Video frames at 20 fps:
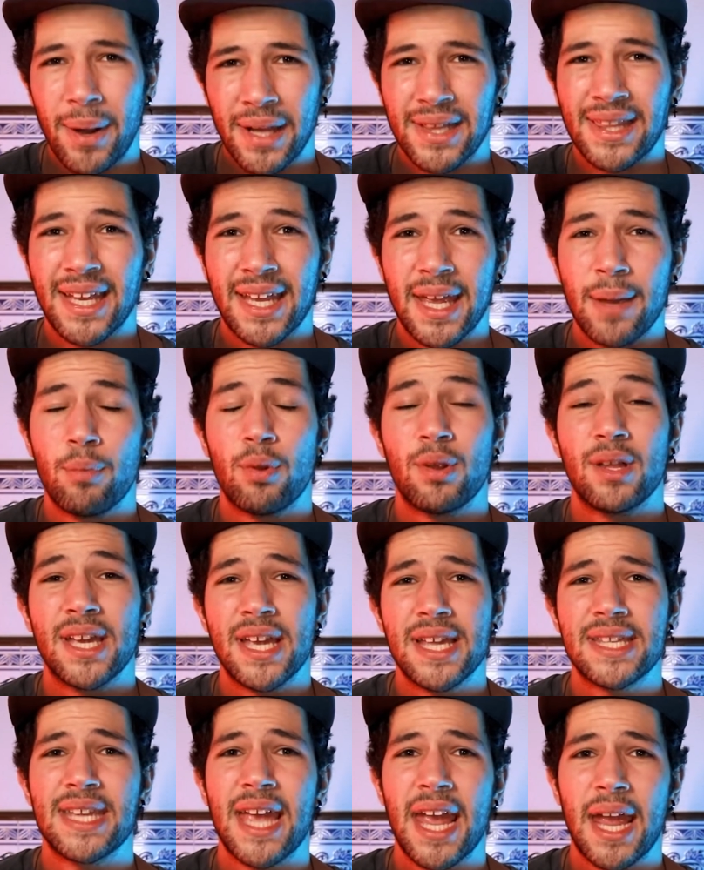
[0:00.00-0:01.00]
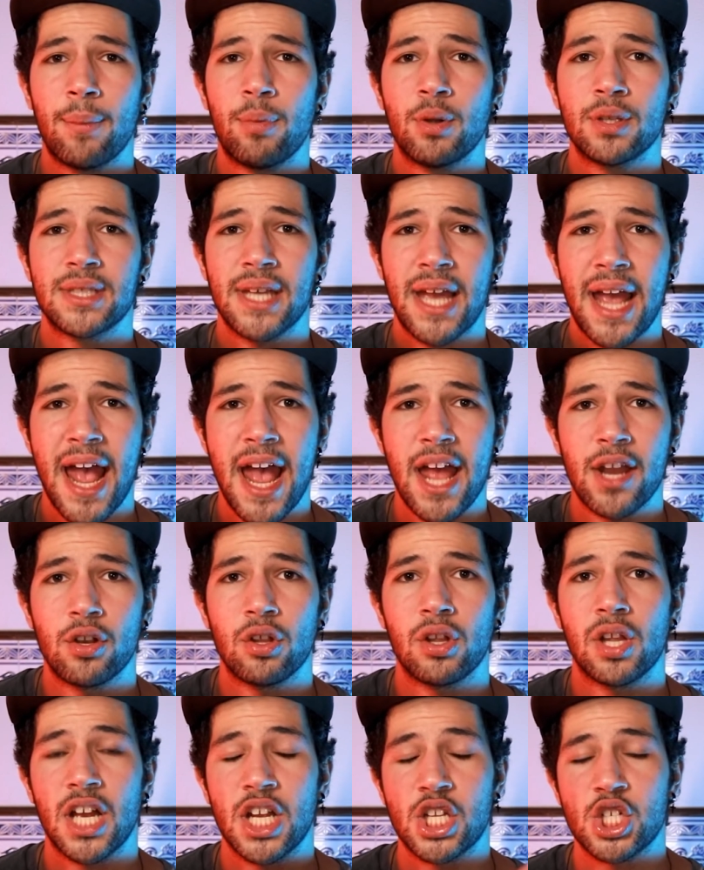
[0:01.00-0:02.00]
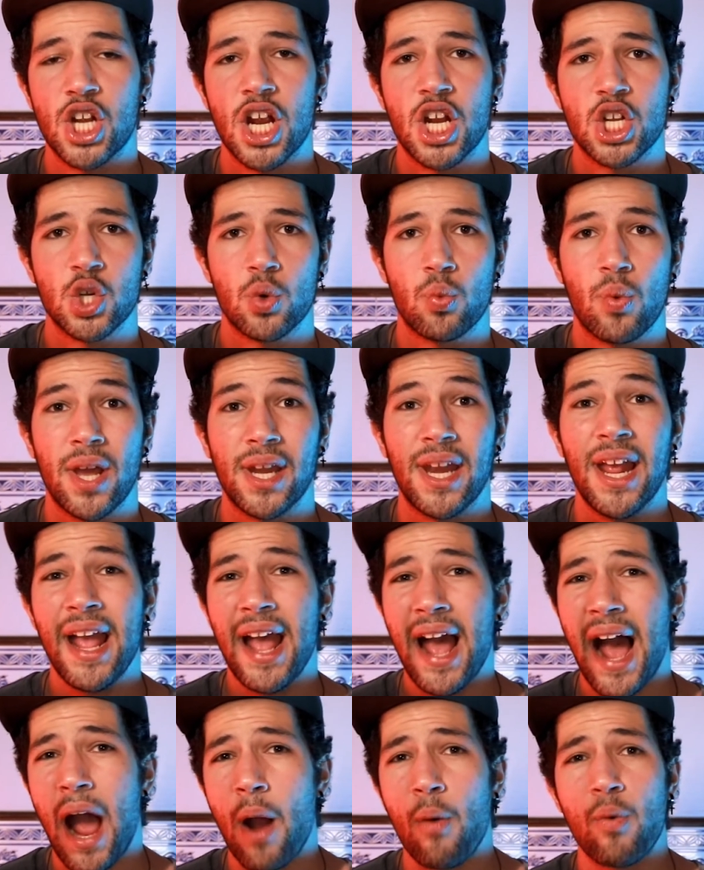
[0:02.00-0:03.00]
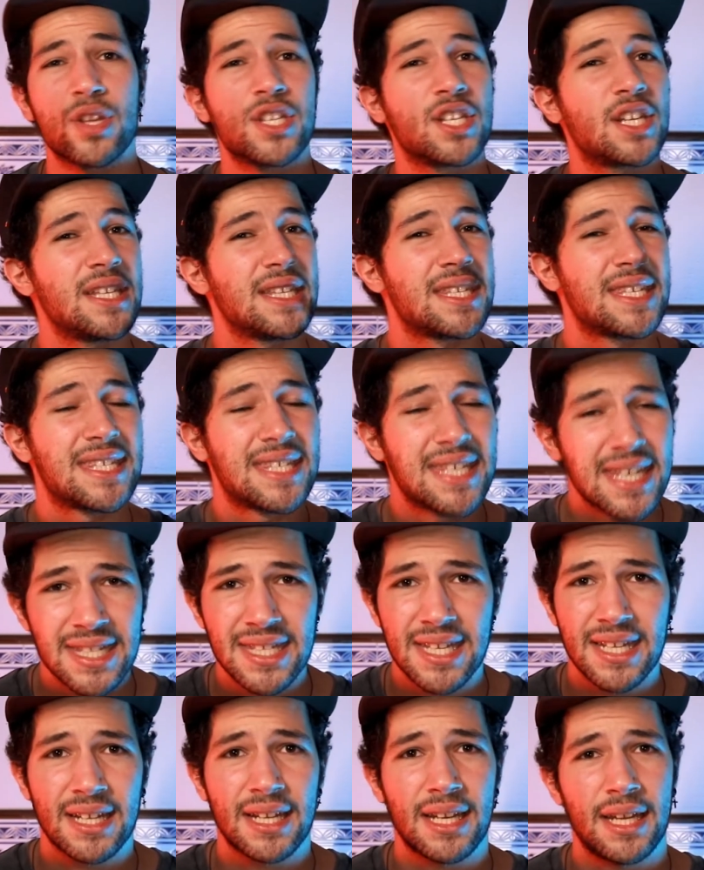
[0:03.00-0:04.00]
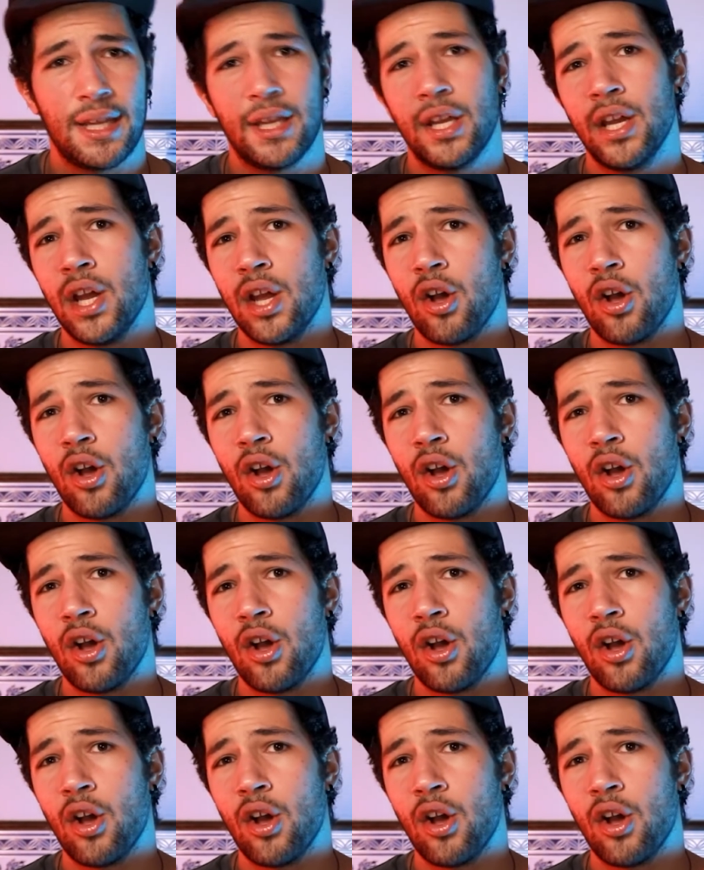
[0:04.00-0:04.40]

But the gimbal is able to handle a change in weight. I was consistently